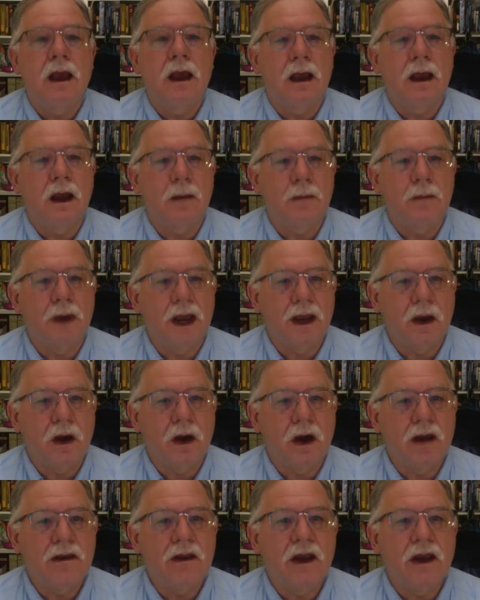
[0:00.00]
My
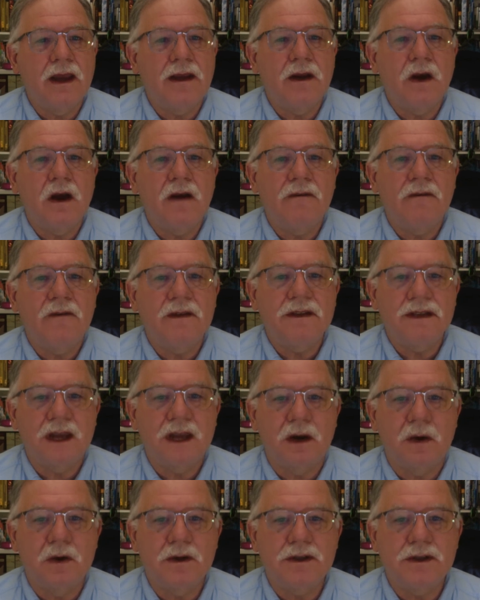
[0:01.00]
online office
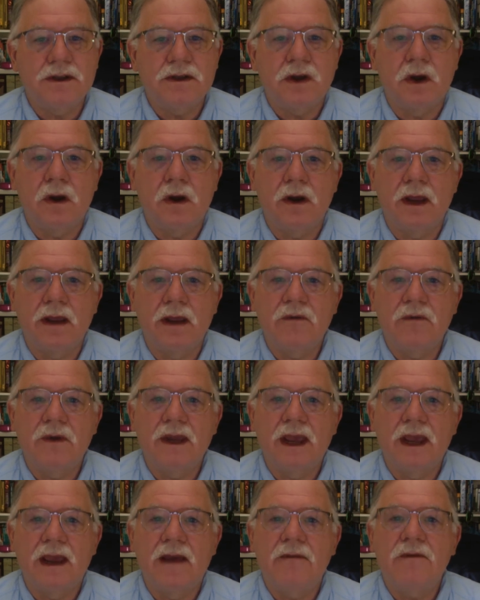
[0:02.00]
hours are
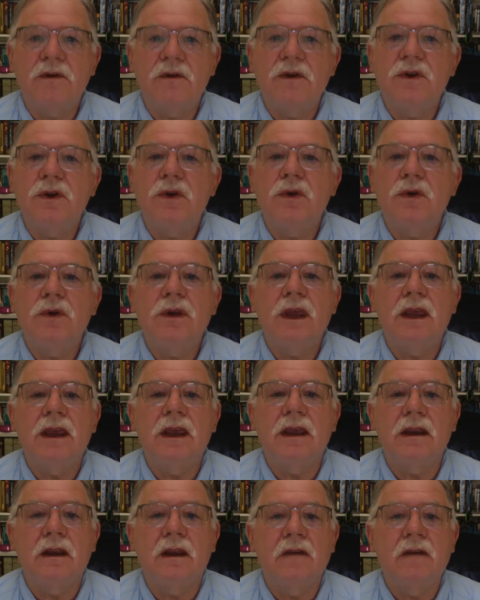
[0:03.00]
every afternoon
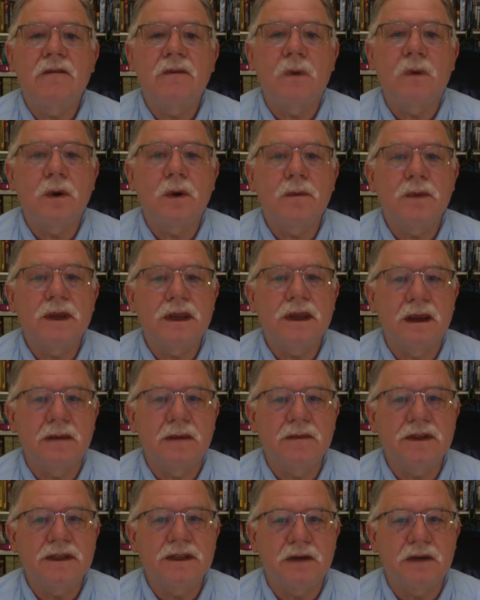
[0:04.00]
at 4
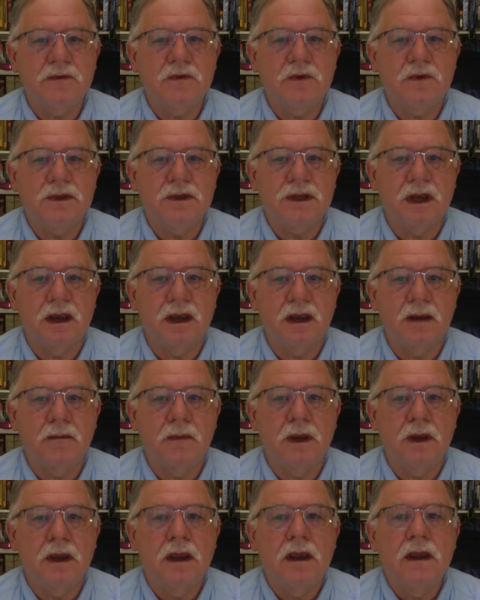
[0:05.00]
p.m. Central Time,
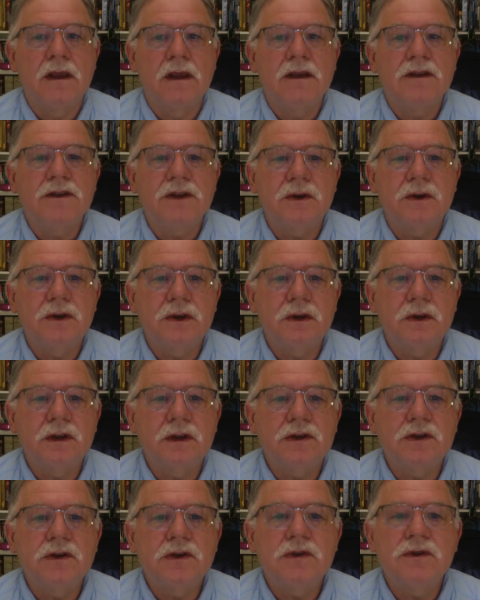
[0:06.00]
so you can
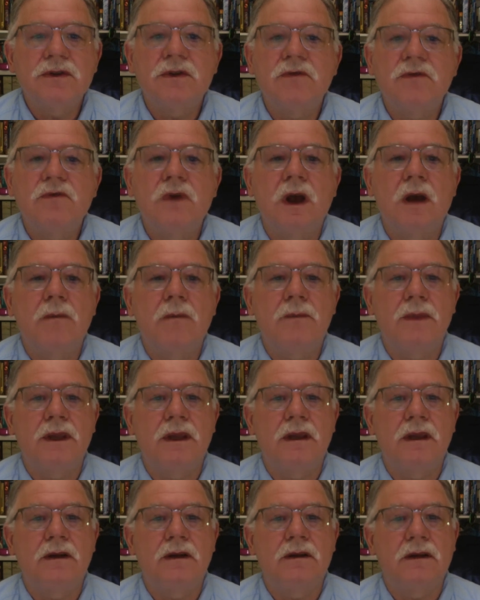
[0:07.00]
choose to drop
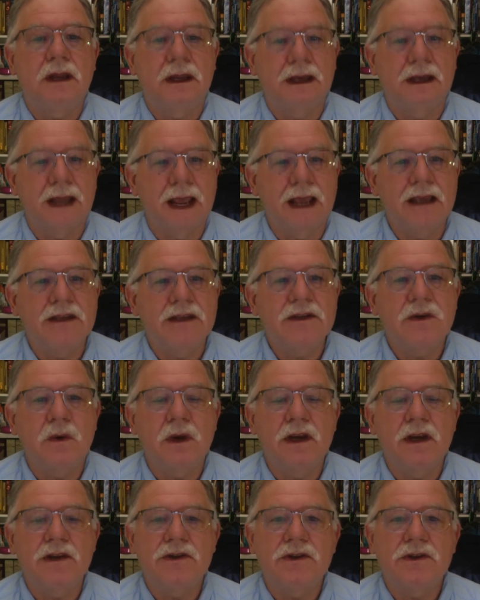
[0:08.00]
in and ask
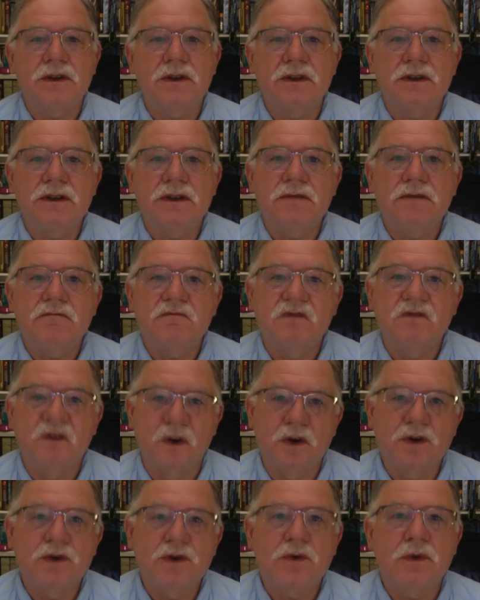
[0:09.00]
questions
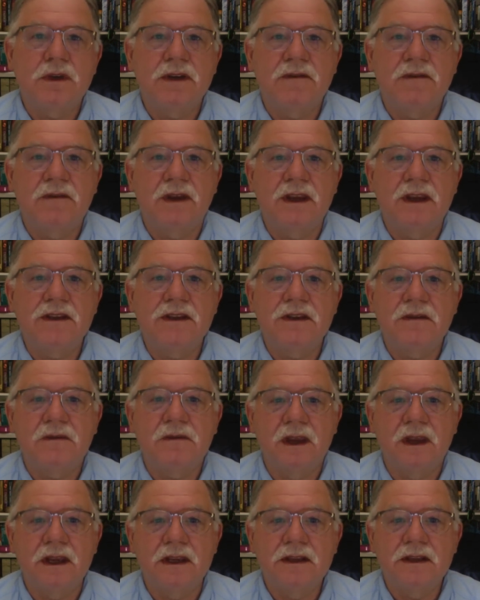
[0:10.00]
virtually
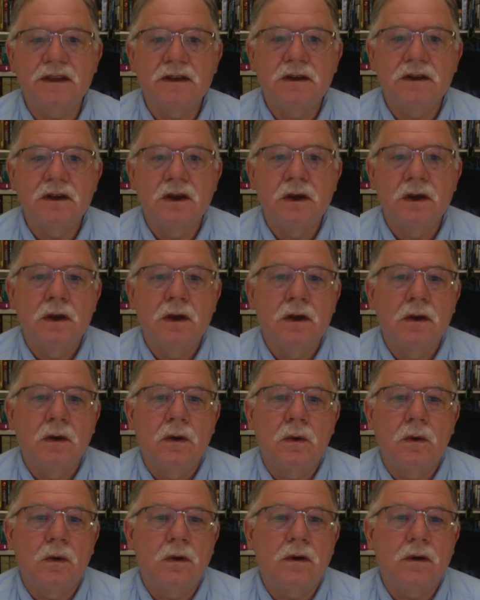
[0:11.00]
face-to-face,
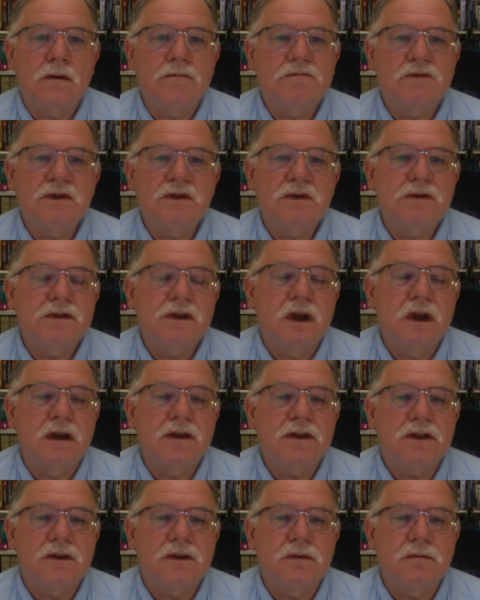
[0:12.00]
or choose
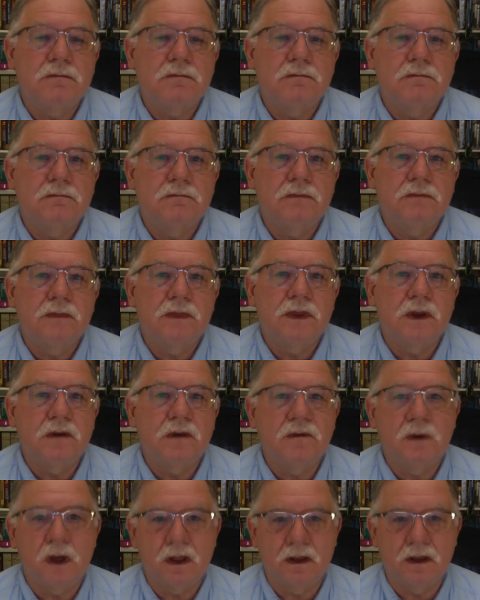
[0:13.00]
not to. They're
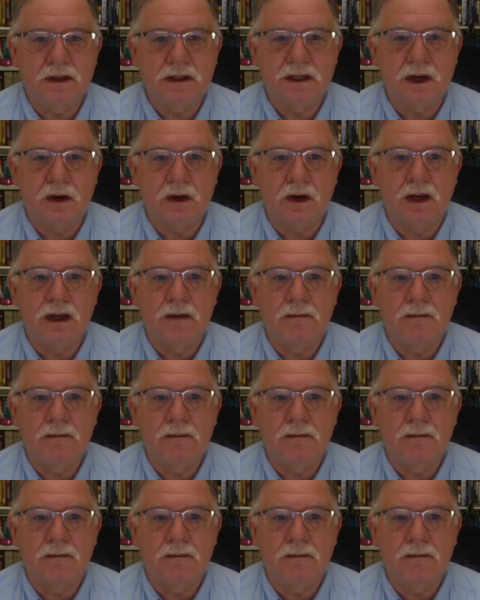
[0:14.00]
voluntary.